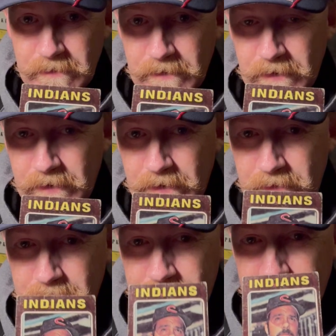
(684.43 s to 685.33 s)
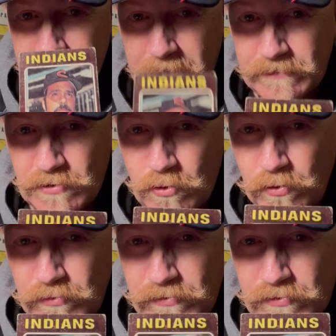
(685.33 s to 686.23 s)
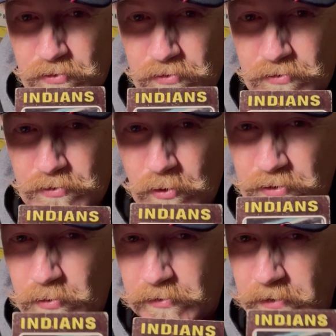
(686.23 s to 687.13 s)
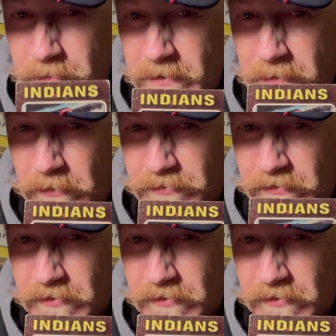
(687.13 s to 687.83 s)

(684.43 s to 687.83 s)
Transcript: And I told you a little bit about this